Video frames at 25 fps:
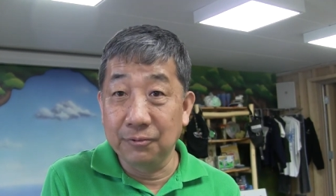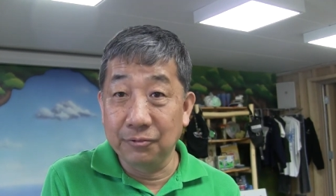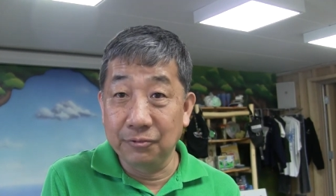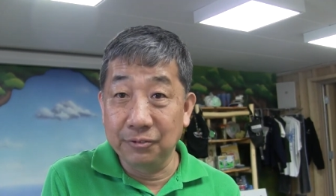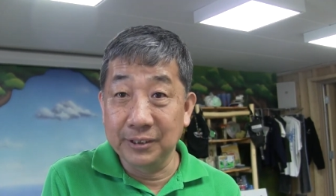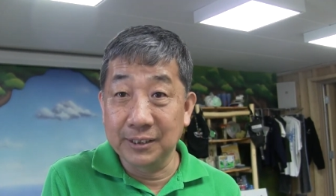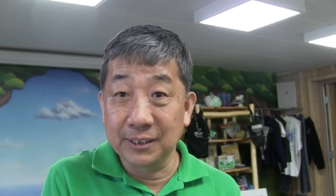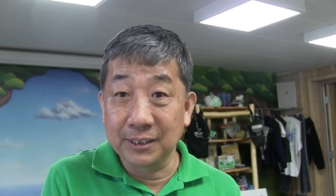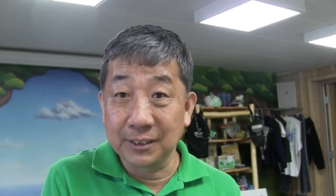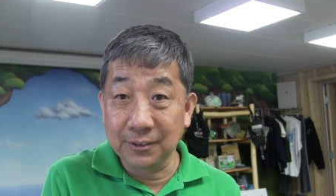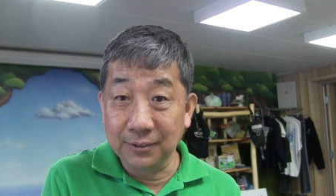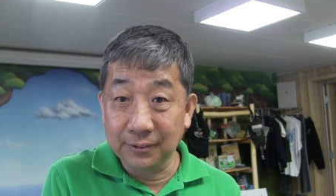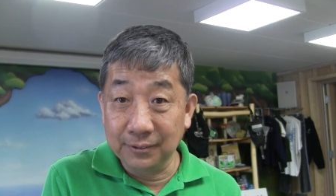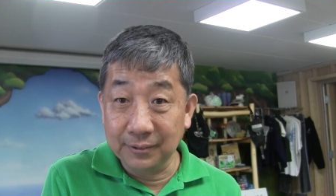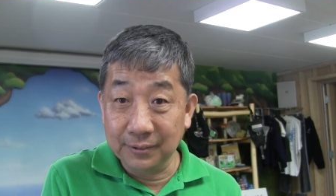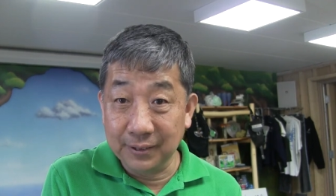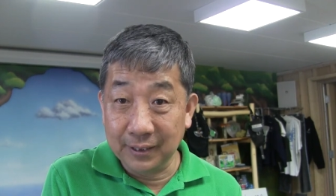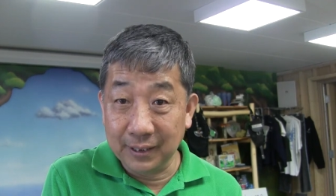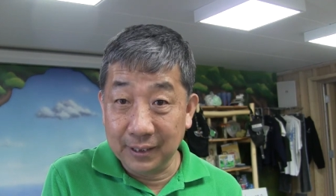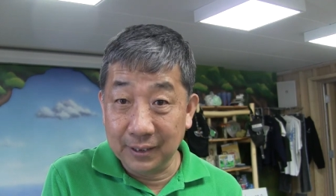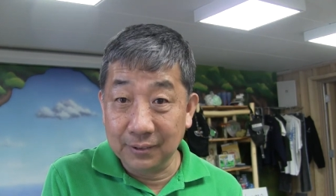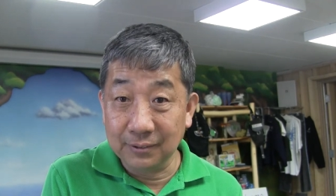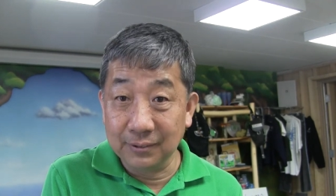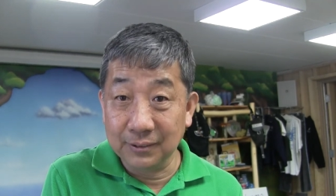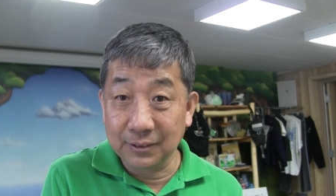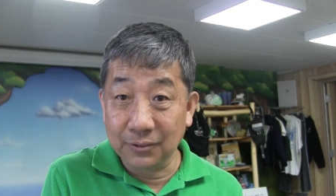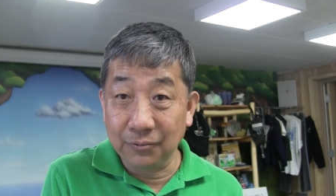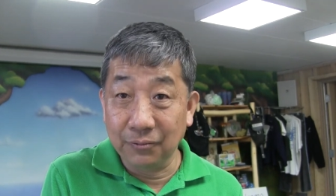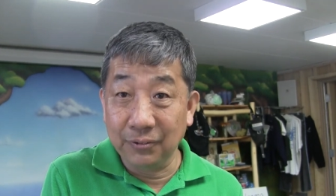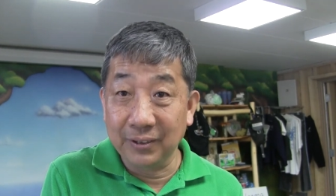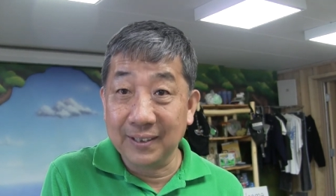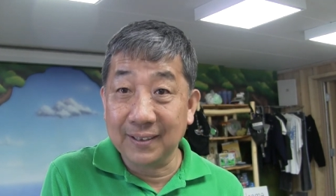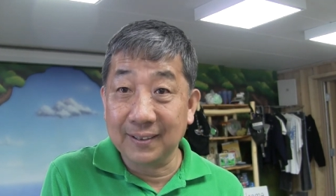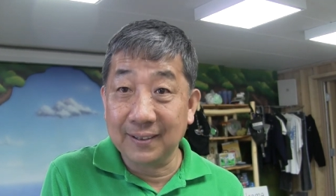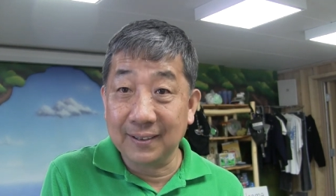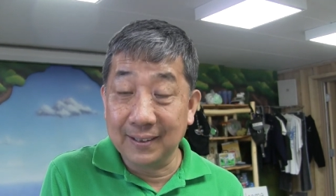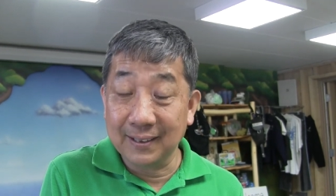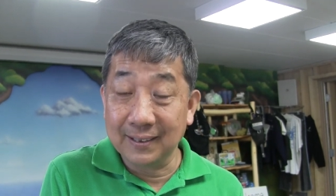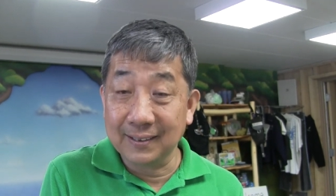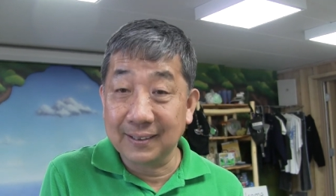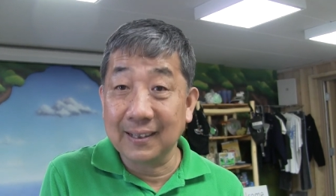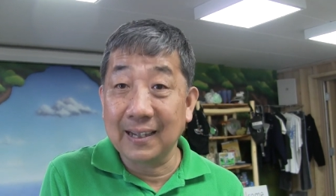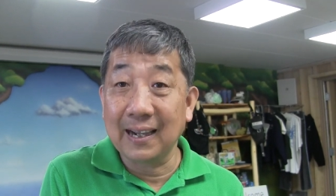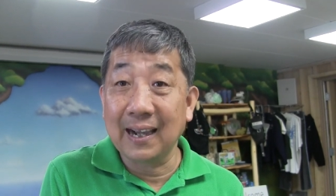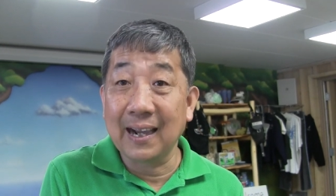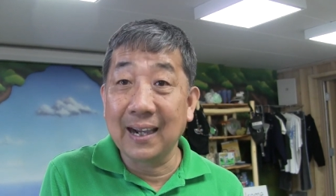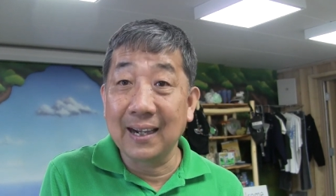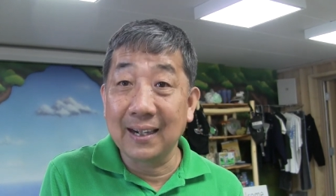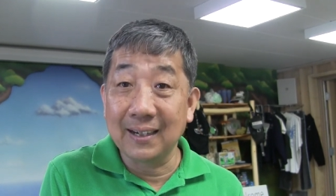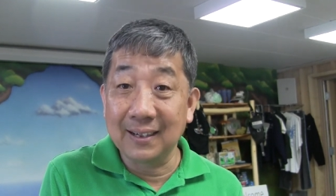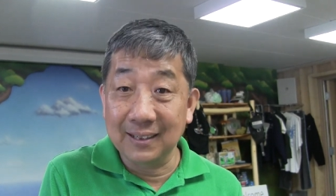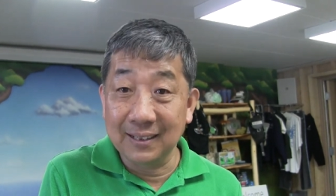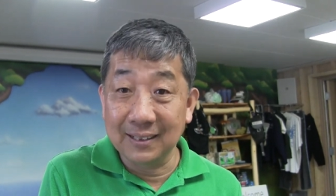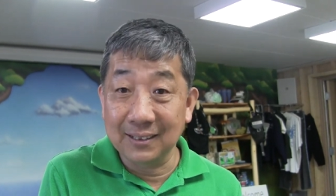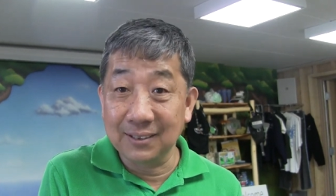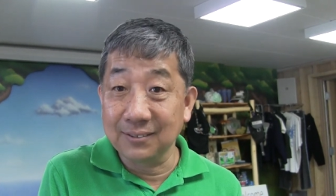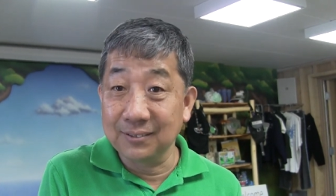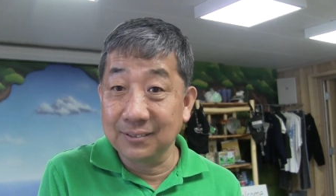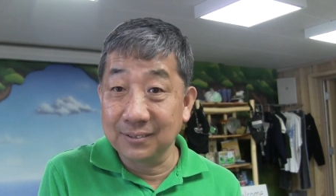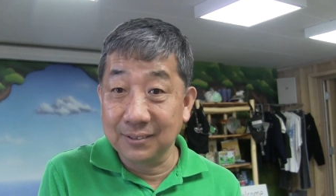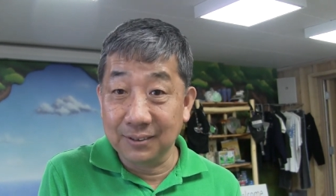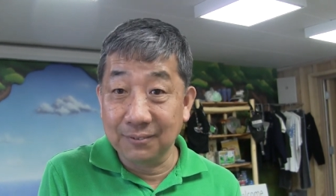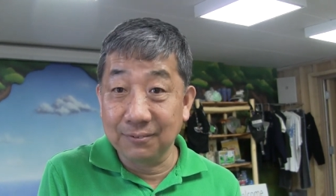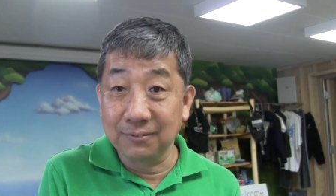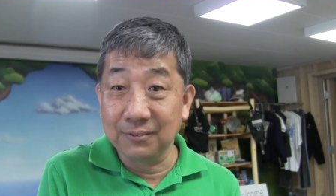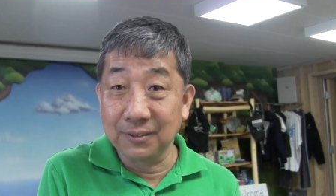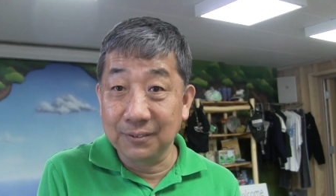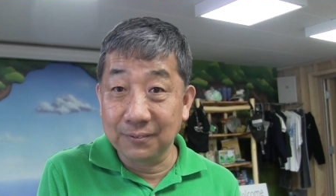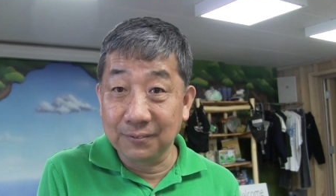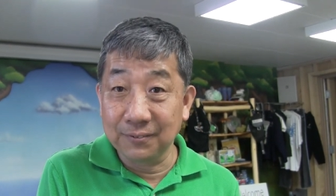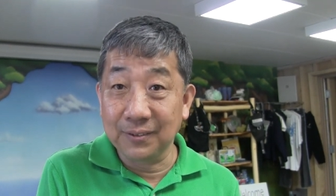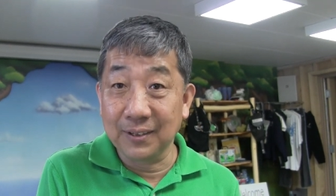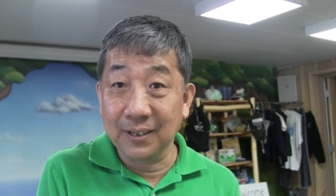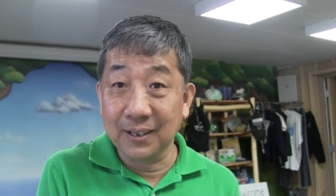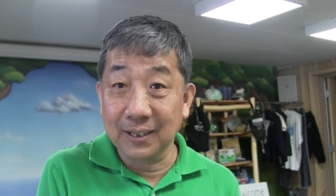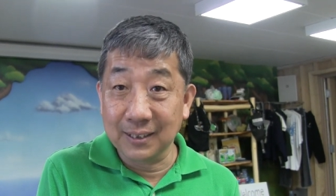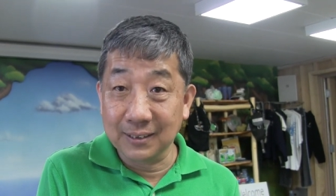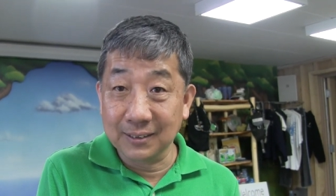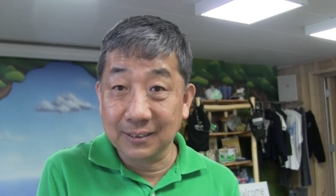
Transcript: restoring those wetland island on the Wolf Lake.